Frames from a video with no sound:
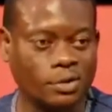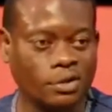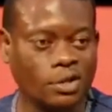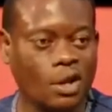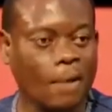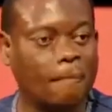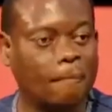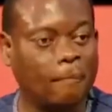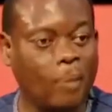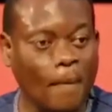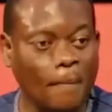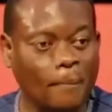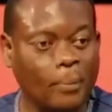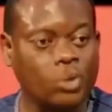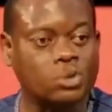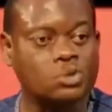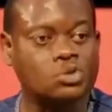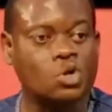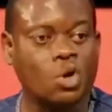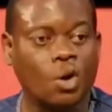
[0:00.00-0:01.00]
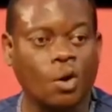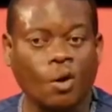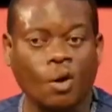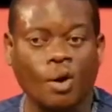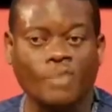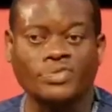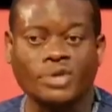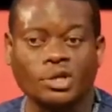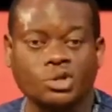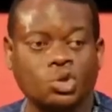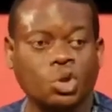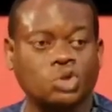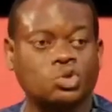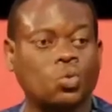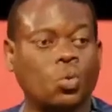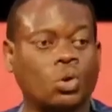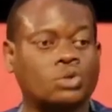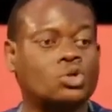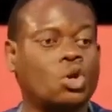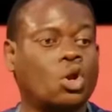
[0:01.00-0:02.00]
The purpose of the church
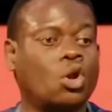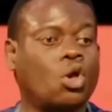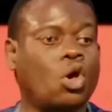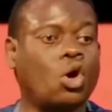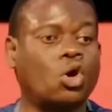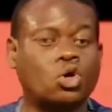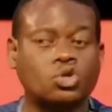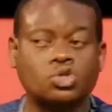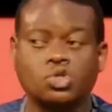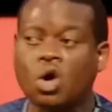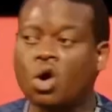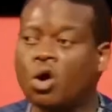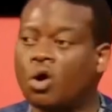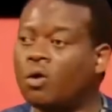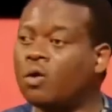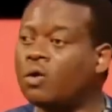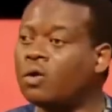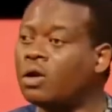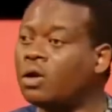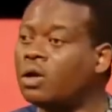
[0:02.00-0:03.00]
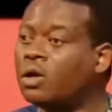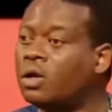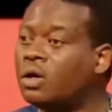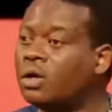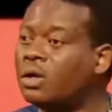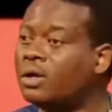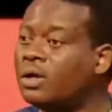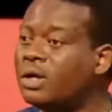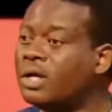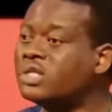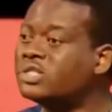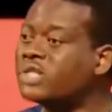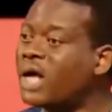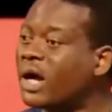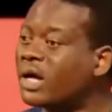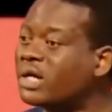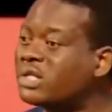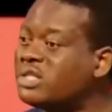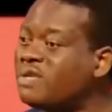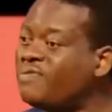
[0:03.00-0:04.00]
was locked on his
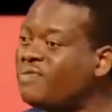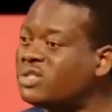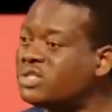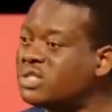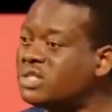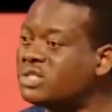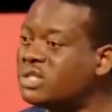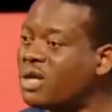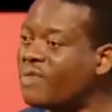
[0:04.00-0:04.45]
activities,